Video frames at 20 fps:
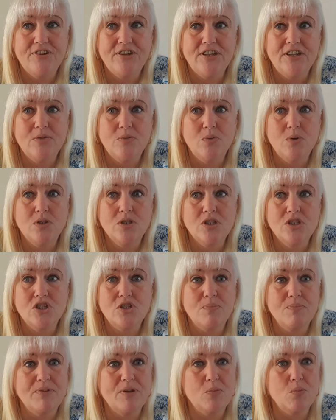you wanted
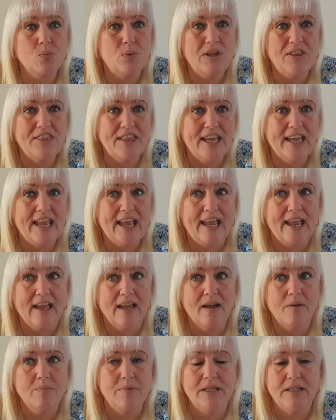something with it,
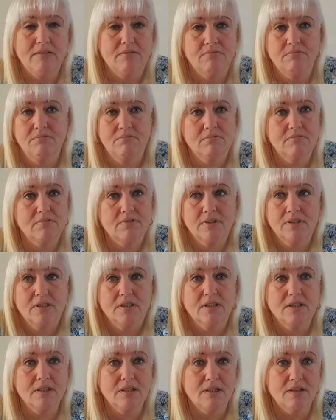I mean,
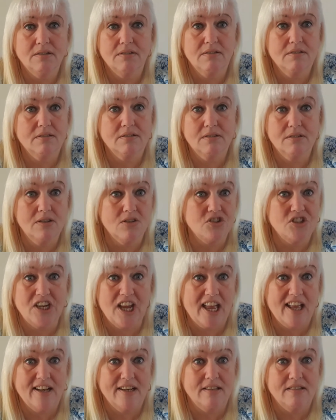because you
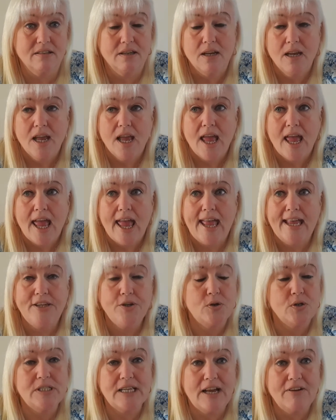can, you
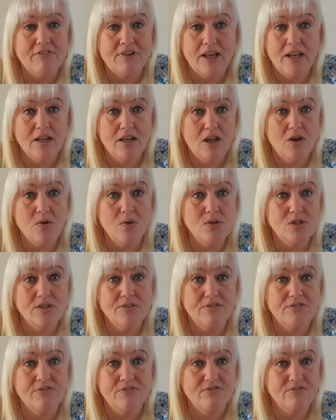could have a load
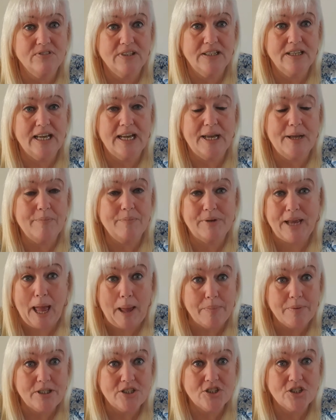of
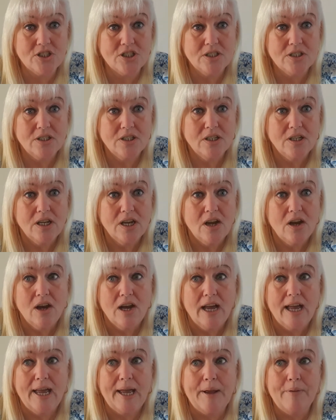cabbage,
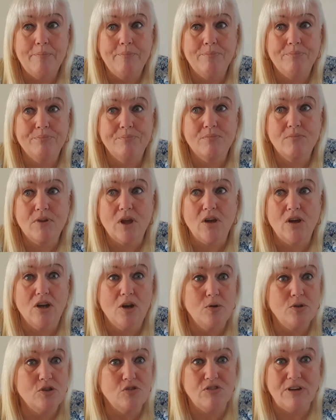a
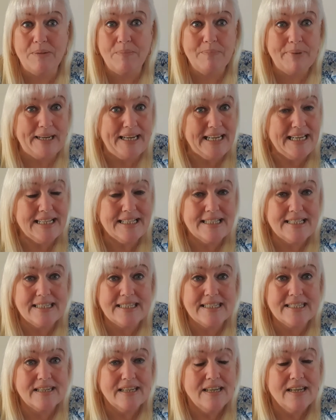load of green
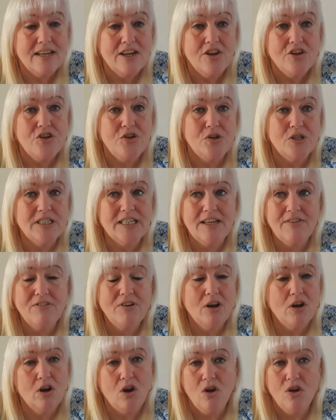beans. You could have
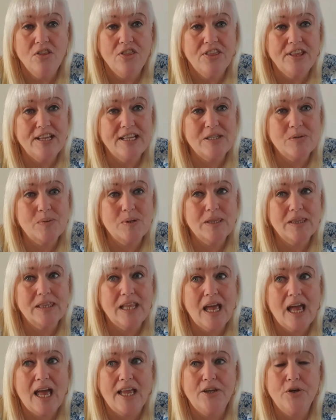a lot of things with
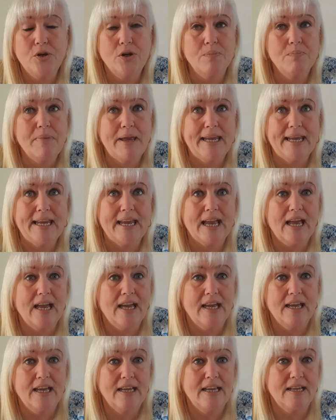that. You can make
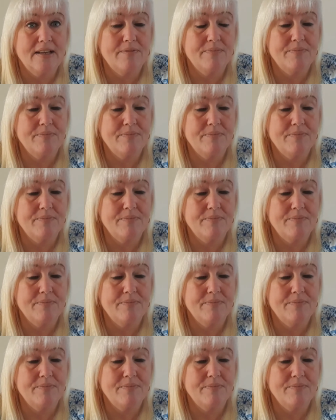a